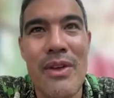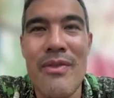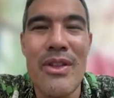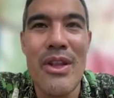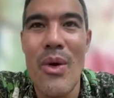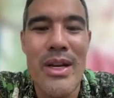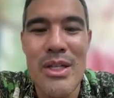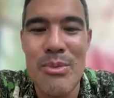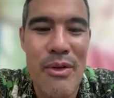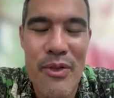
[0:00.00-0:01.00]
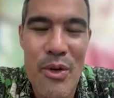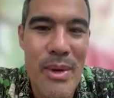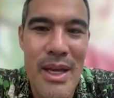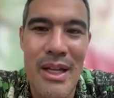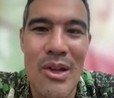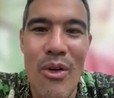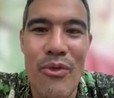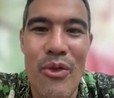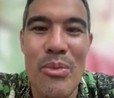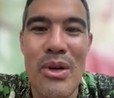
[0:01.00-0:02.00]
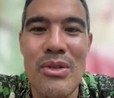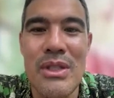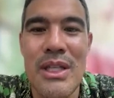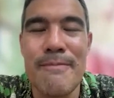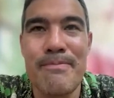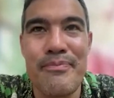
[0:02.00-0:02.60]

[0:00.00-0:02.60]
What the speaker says: even though I just prefer making long form content.